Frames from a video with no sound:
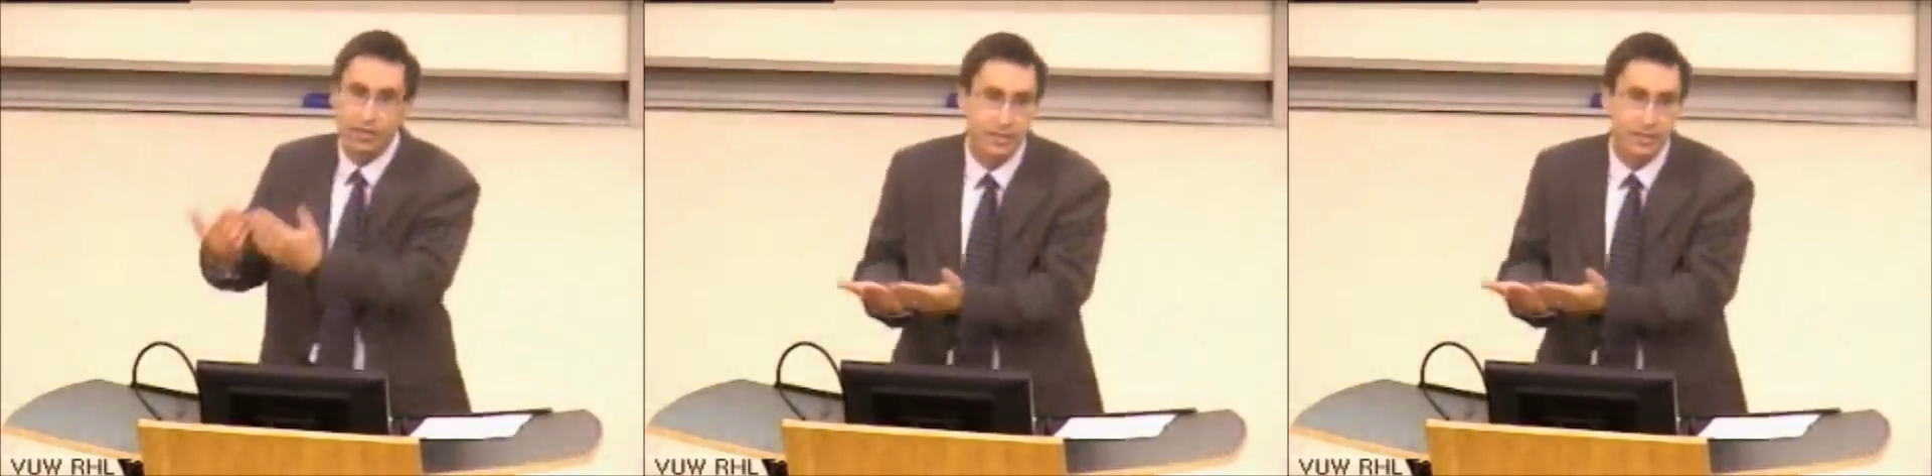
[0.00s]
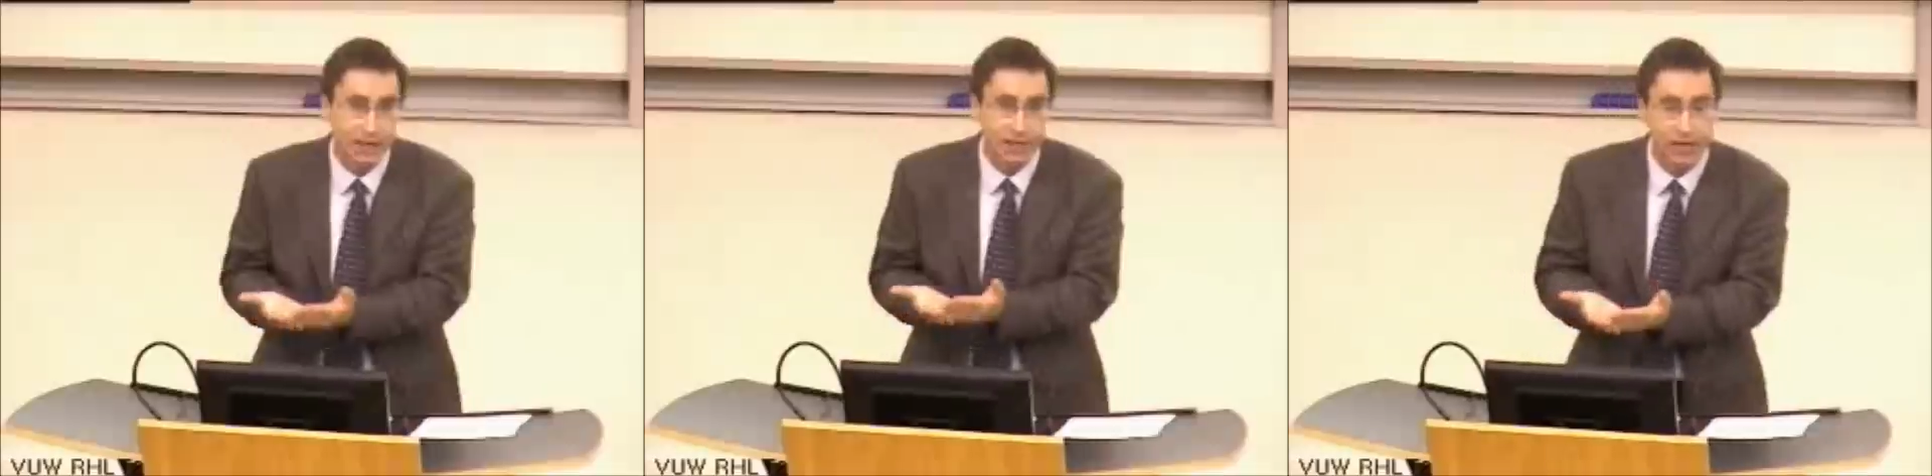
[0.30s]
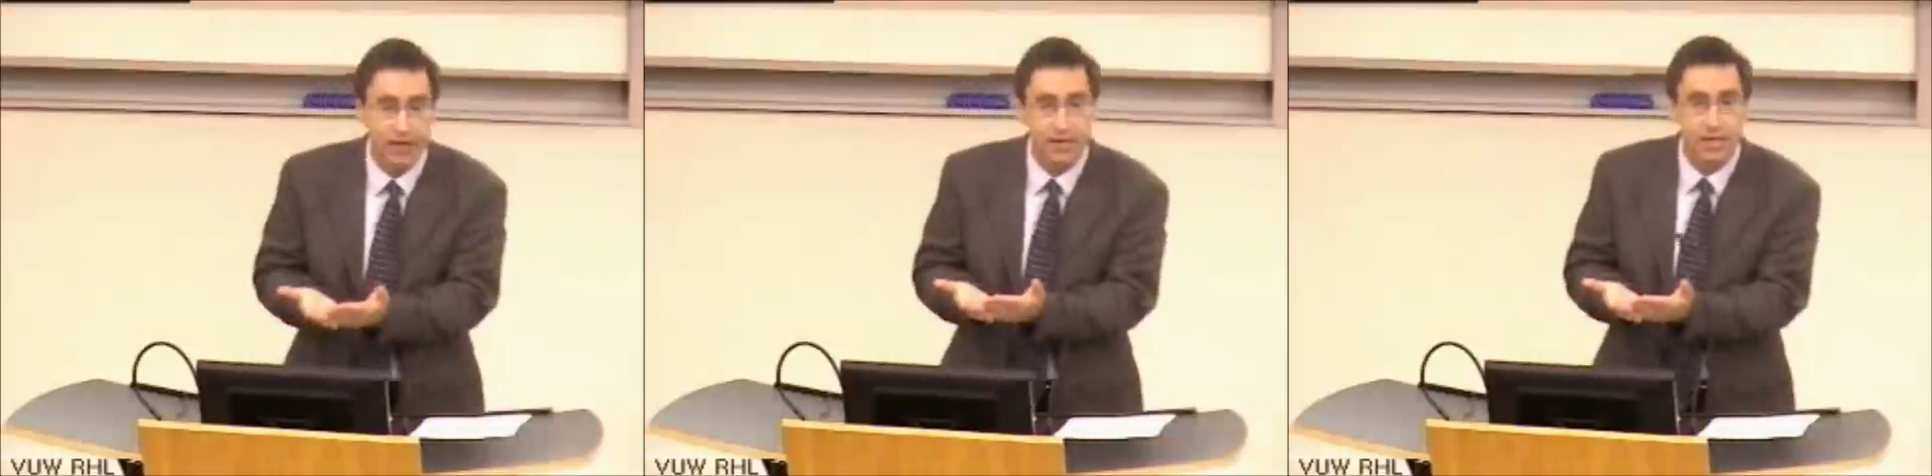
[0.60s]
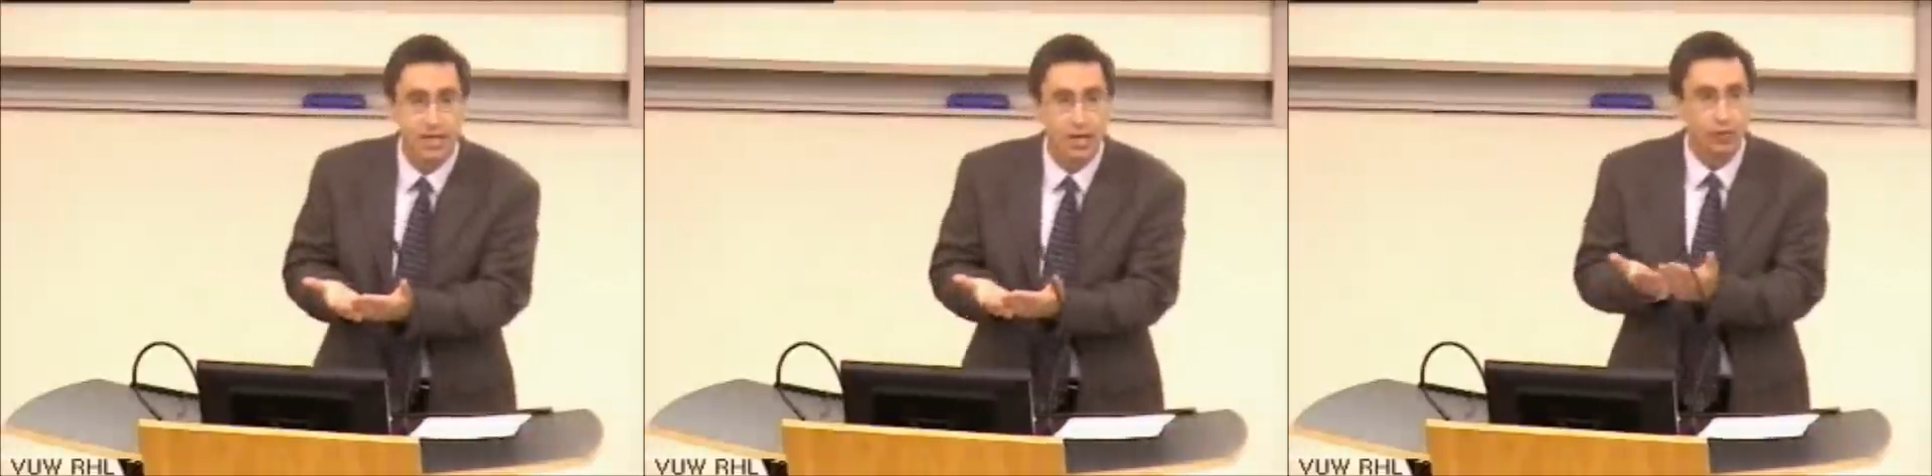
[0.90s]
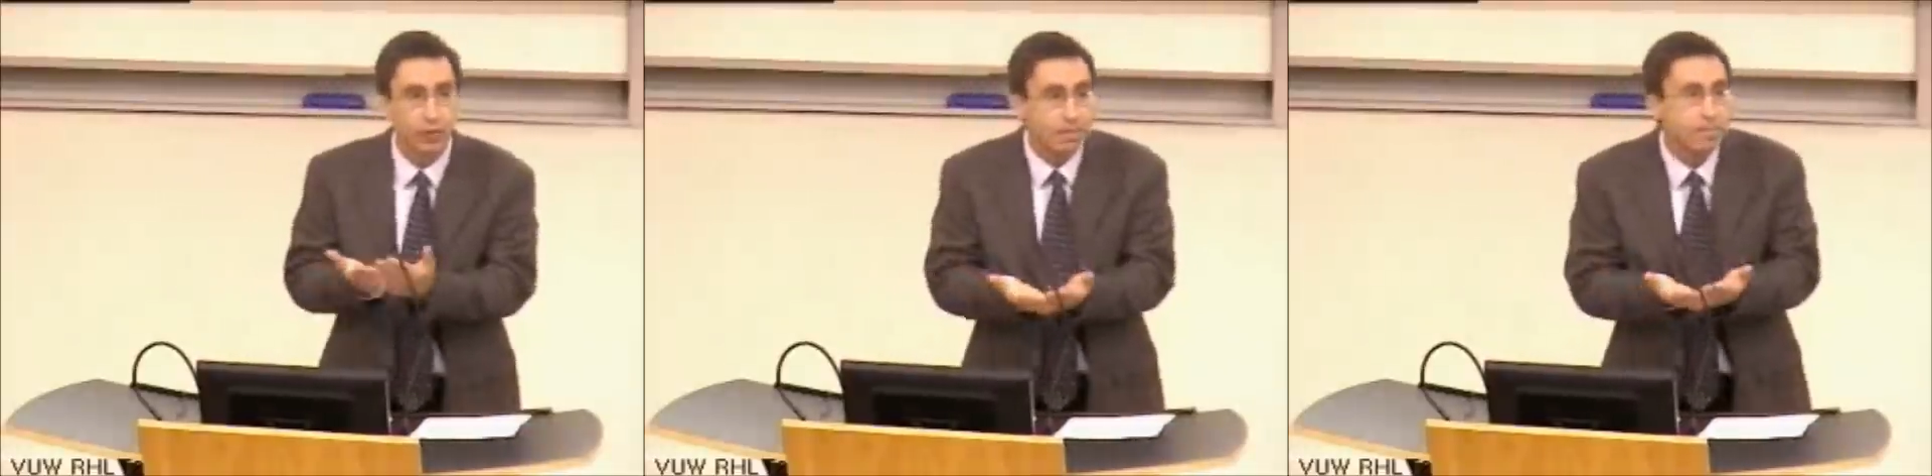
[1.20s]
significant
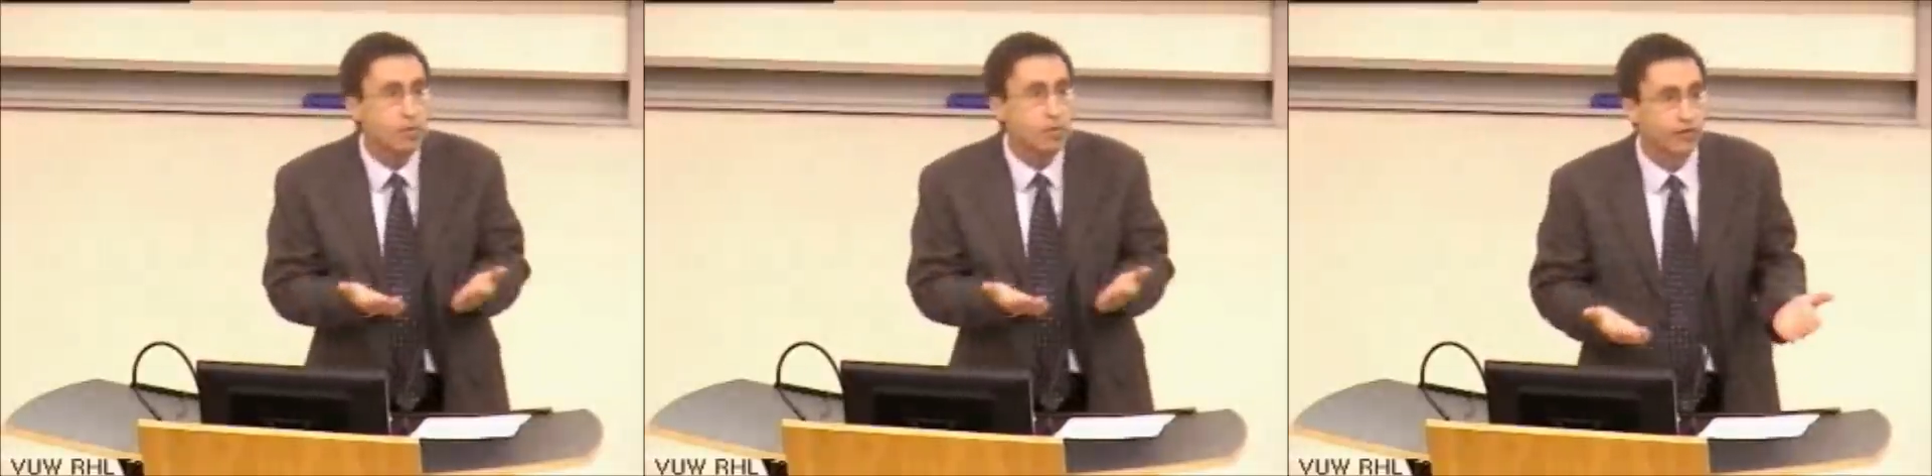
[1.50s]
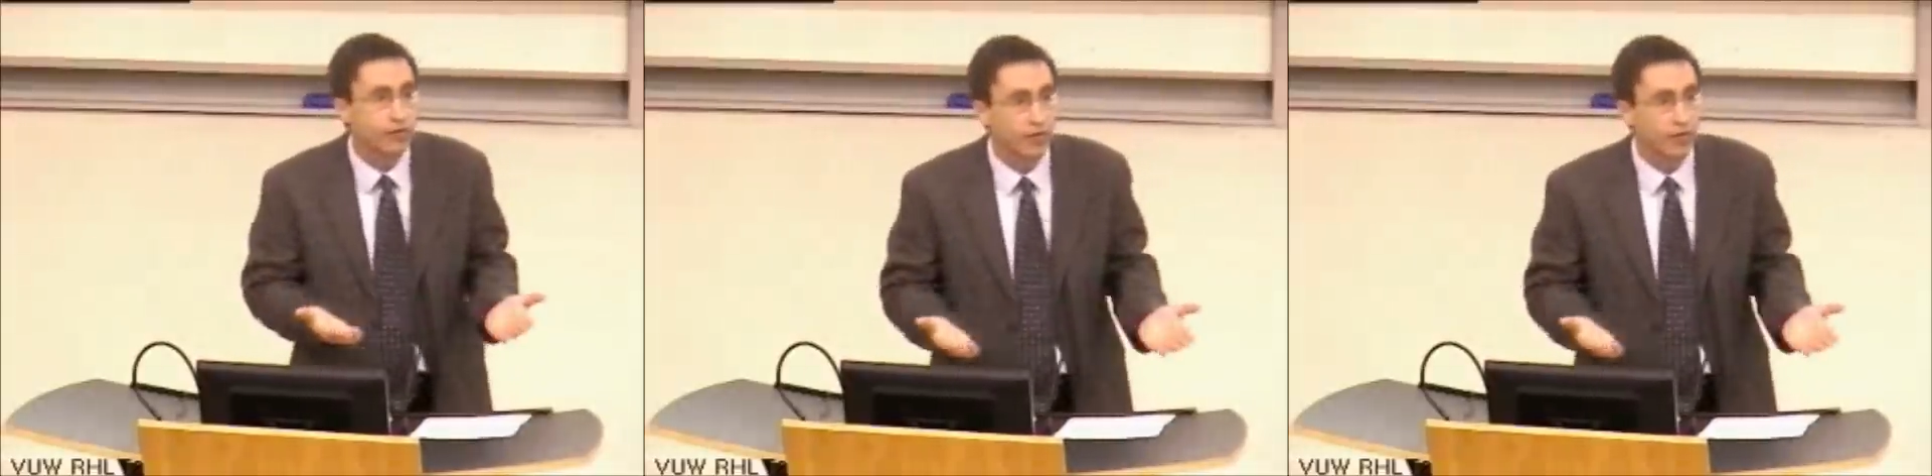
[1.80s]
remove